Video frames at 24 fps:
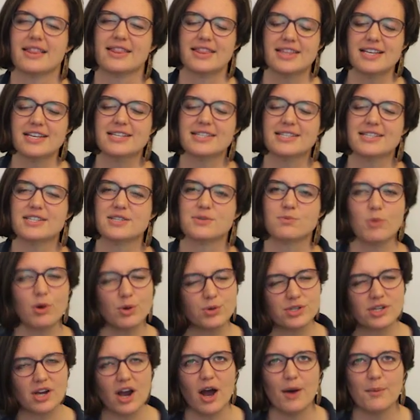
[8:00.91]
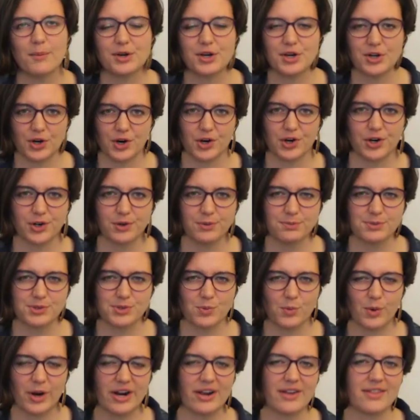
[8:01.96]
This is most common in herbs
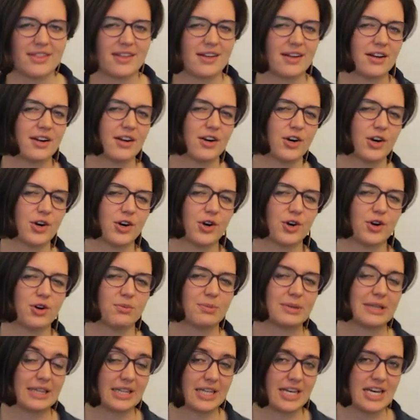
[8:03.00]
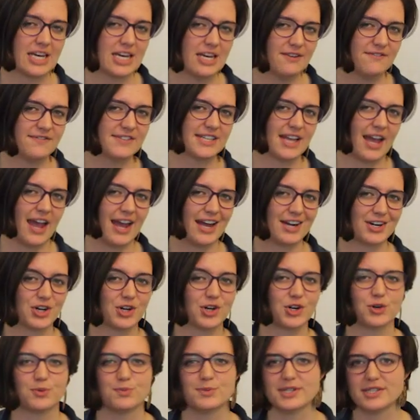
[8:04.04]
where the herb leaves and
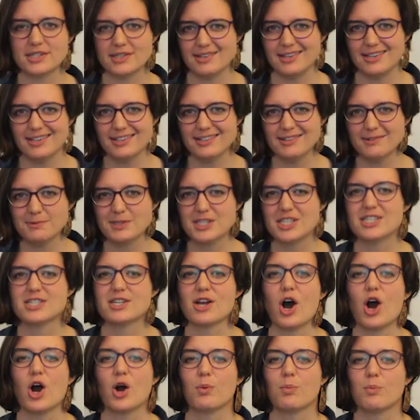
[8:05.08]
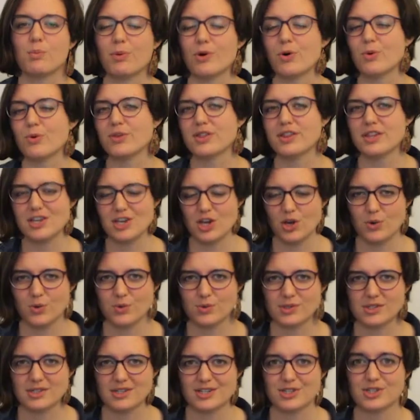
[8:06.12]
herb seeds are both
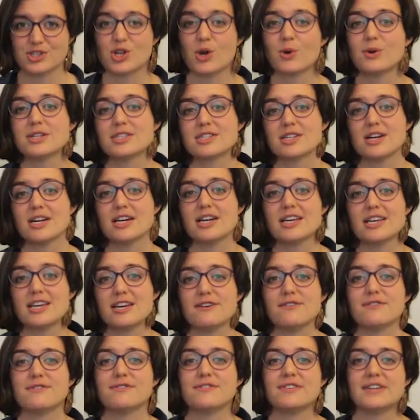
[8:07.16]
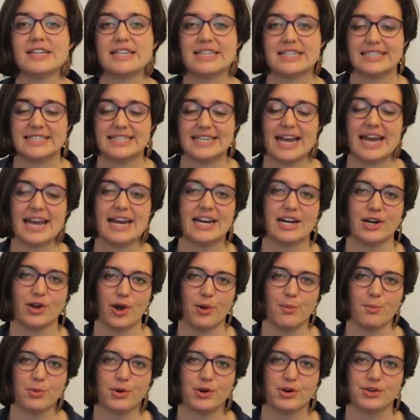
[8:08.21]
used. And so it's going to give day
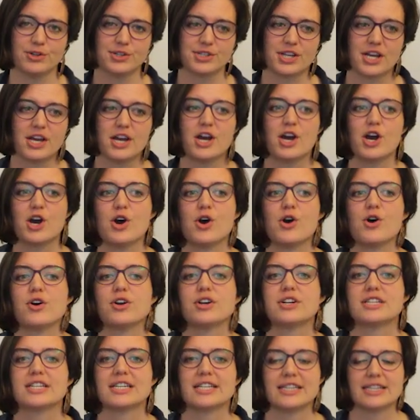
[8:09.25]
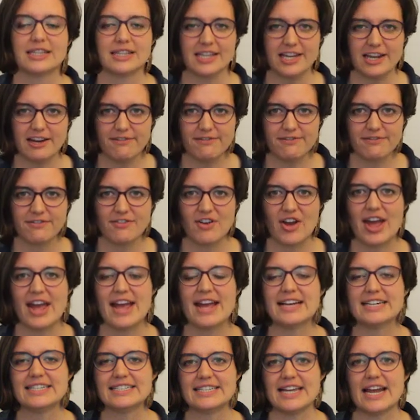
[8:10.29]
numbers to leaf
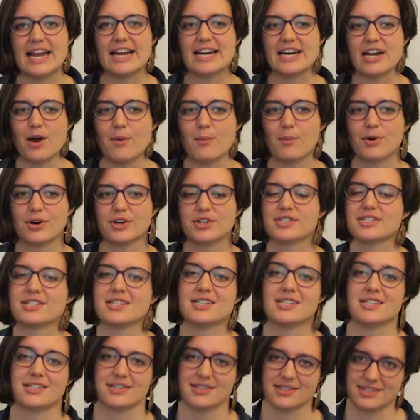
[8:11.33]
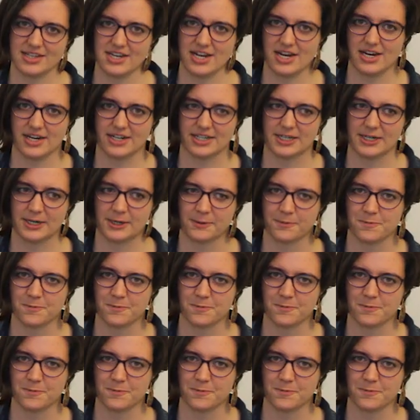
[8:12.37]
and day numbers to seed.